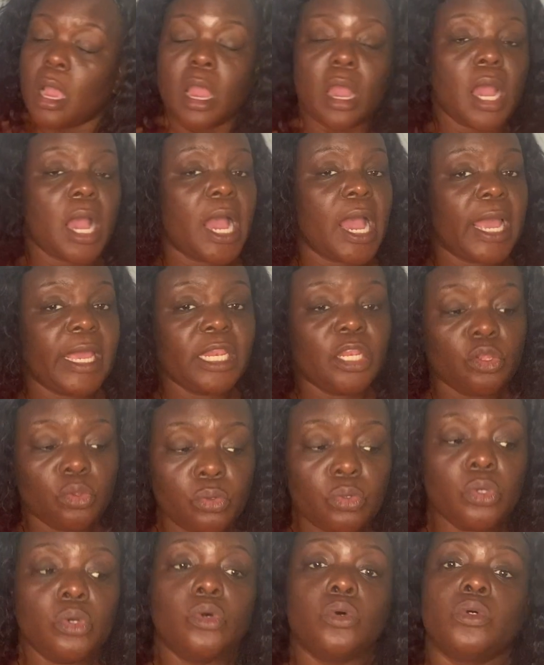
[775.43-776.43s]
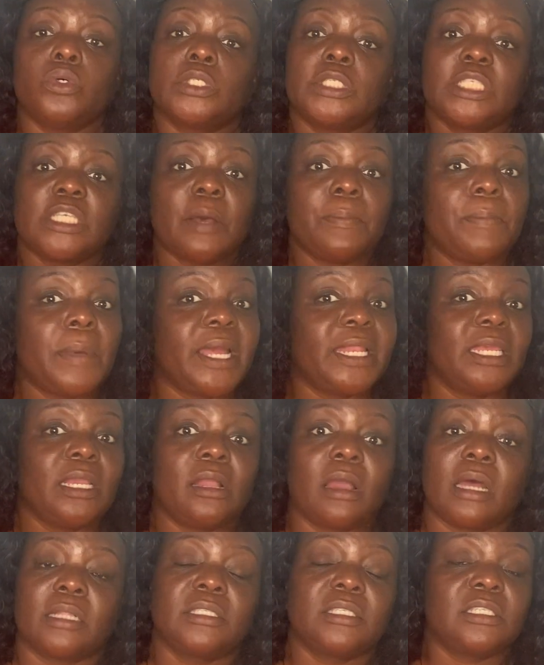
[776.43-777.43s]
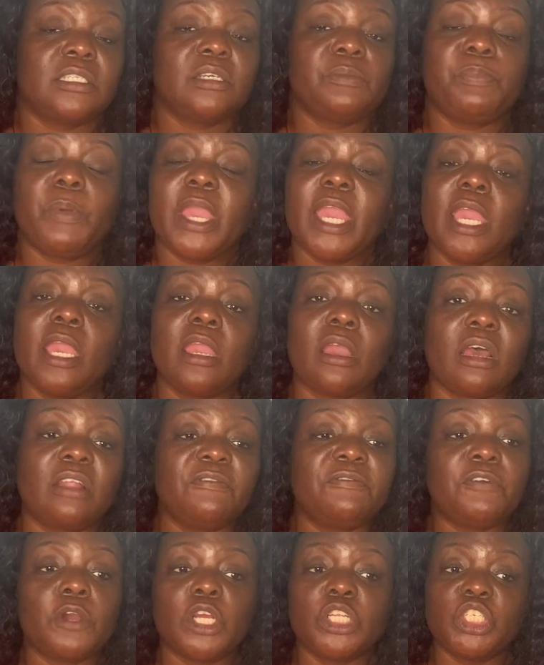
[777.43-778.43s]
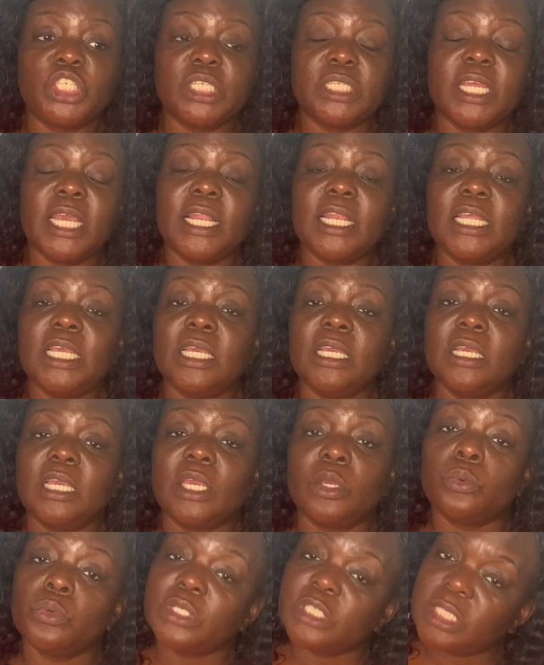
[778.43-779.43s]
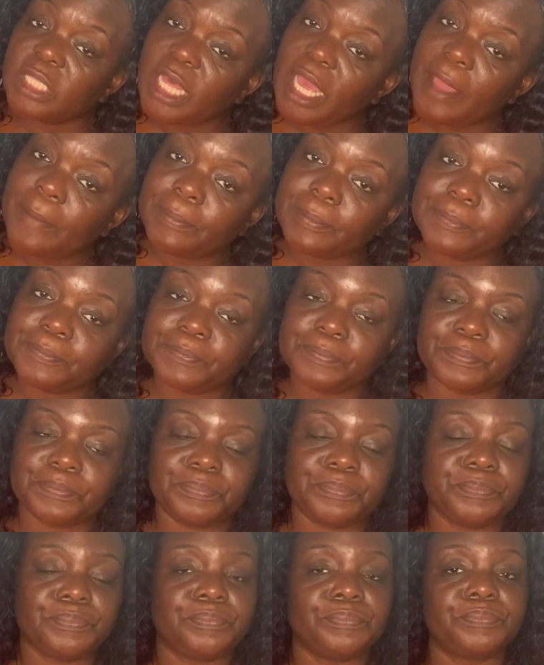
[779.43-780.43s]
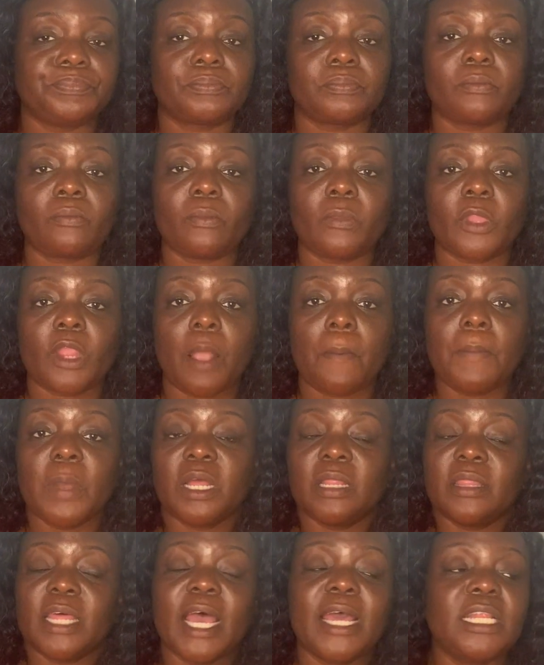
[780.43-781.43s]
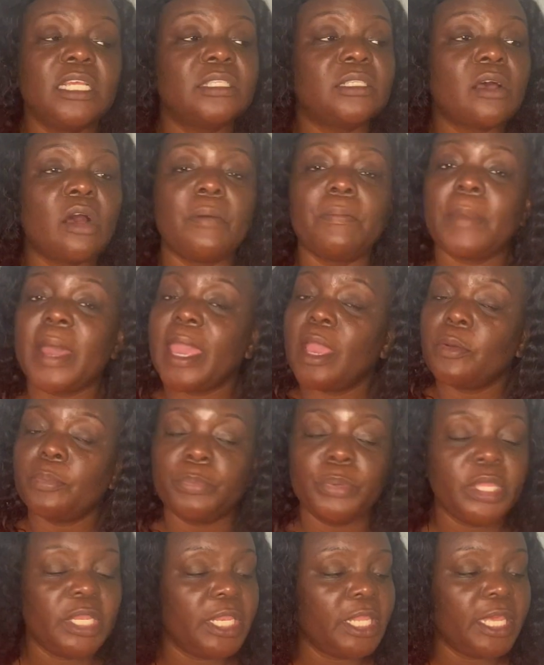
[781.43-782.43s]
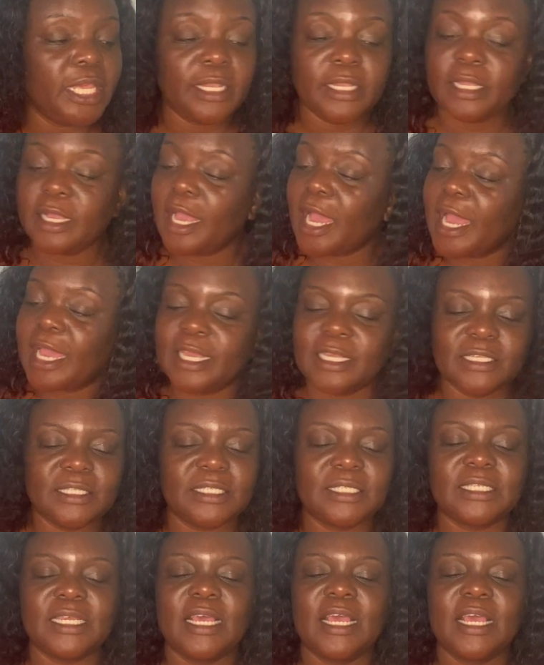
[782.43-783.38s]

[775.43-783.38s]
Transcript: I don't know, somebody got to pay. Unfortunately, it was them. But that is all my opinion, guys.